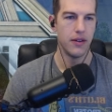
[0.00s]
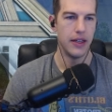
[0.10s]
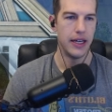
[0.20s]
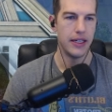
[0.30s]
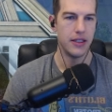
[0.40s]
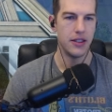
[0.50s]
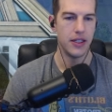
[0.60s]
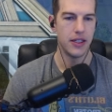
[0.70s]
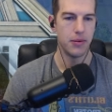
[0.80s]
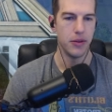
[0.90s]
That is
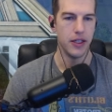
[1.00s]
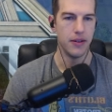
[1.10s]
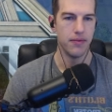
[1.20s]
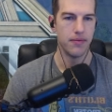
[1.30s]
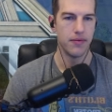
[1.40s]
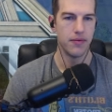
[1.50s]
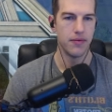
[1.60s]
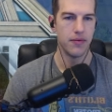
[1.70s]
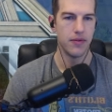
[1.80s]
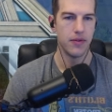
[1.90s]
just me.
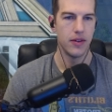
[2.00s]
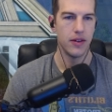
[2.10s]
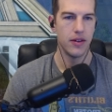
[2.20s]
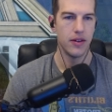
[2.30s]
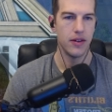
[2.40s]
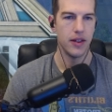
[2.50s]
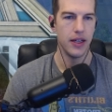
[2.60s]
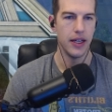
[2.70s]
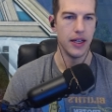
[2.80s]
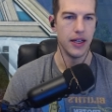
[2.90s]

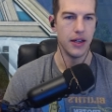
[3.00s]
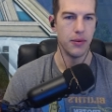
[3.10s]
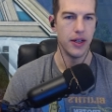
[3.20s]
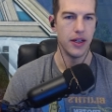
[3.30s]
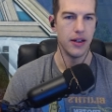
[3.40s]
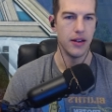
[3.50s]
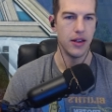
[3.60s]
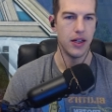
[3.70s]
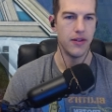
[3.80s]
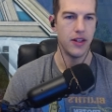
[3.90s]
And we get a
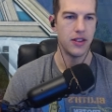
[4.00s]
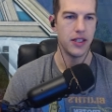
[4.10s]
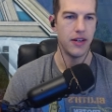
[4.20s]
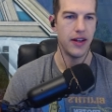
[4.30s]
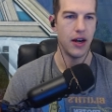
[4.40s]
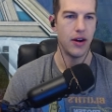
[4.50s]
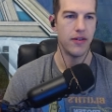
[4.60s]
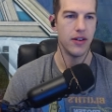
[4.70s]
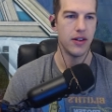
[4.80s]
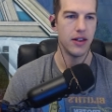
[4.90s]
lot of other stuff,
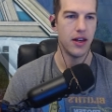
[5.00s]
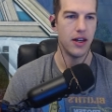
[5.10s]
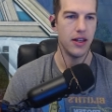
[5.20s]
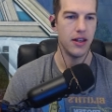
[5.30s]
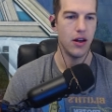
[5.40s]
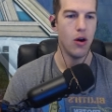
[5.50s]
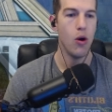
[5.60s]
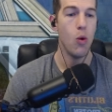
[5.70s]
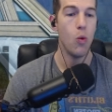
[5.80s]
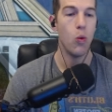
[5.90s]
however, not...
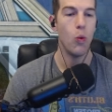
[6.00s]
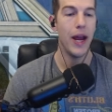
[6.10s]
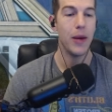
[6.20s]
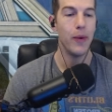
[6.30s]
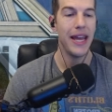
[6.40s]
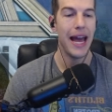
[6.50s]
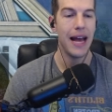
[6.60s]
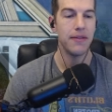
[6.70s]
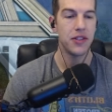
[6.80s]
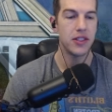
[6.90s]
Oh, wait, we
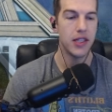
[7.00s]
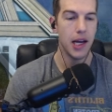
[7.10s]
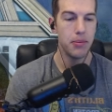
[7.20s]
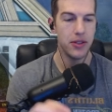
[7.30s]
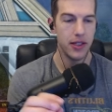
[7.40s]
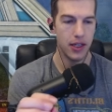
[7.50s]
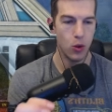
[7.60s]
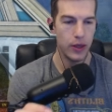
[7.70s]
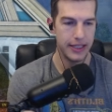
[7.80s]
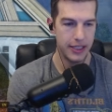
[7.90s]
have
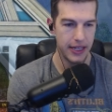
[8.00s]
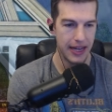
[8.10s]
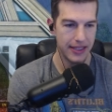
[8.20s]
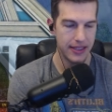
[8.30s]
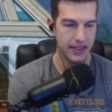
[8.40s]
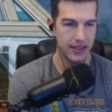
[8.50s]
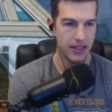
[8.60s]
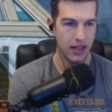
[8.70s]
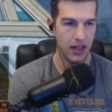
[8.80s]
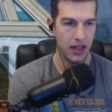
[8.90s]
subsequent chests
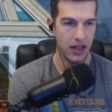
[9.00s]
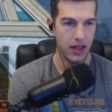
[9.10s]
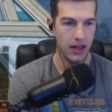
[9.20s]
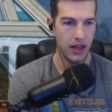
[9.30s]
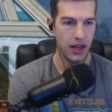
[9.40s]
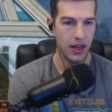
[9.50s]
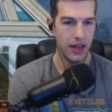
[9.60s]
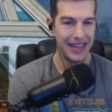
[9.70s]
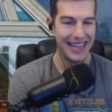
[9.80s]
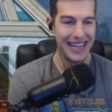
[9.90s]

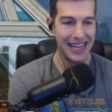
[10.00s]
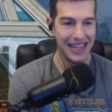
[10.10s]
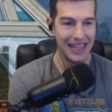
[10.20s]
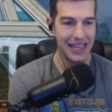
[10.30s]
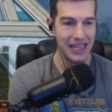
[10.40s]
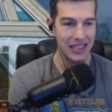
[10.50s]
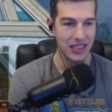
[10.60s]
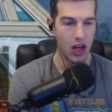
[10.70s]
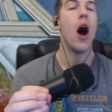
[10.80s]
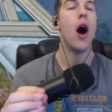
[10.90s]
in
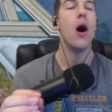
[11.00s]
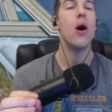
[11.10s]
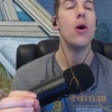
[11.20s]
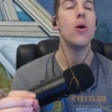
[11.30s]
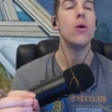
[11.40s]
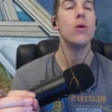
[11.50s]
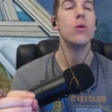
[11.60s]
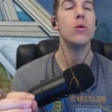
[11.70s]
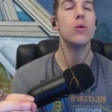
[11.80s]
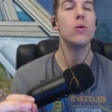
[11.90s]
these.
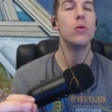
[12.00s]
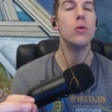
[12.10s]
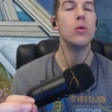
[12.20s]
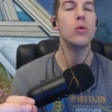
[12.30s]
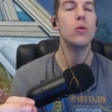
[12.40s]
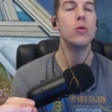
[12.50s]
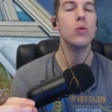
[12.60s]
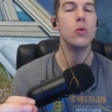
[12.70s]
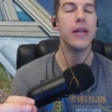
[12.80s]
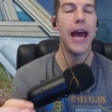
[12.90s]

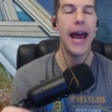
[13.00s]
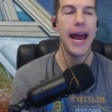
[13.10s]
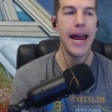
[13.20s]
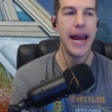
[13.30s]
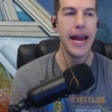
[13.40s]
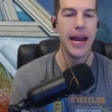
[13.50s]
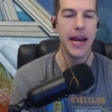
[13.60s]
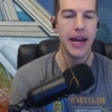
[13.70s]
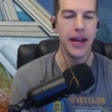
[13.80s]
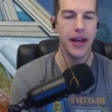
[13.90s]
Okay.